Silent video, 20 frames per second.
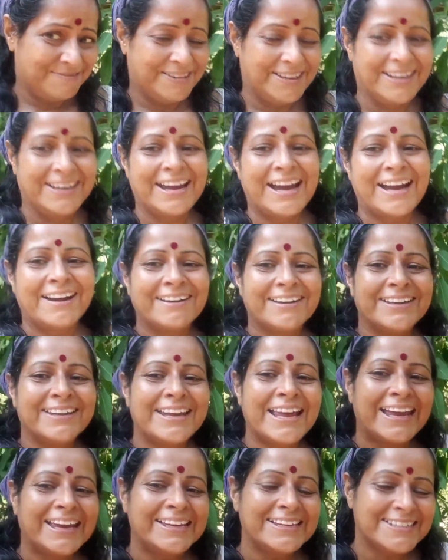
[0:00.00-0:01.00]
Being out in
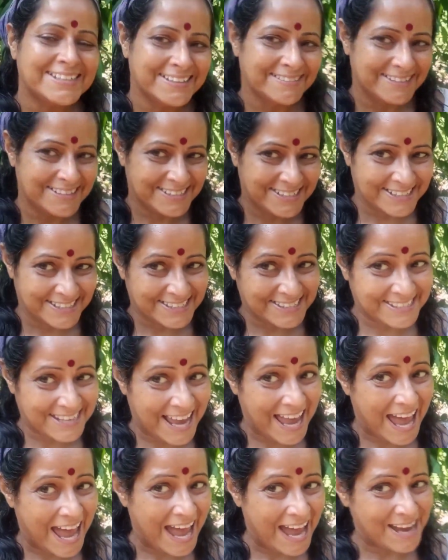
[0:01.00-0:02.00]
nature is just
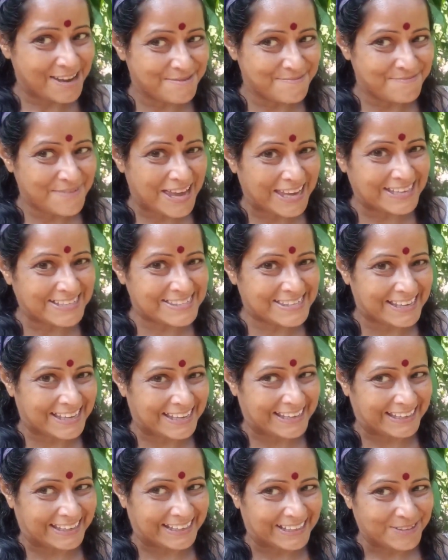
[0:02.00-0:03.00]

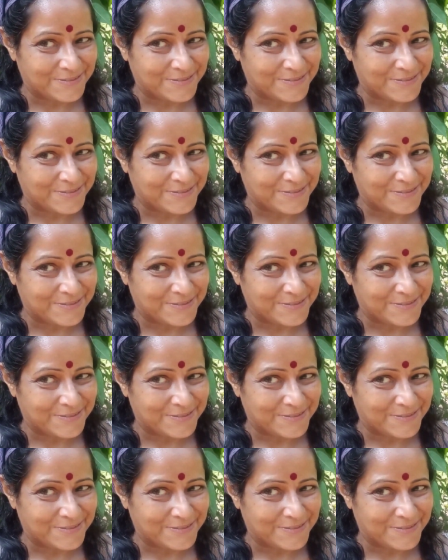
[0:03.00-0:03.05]
amazing.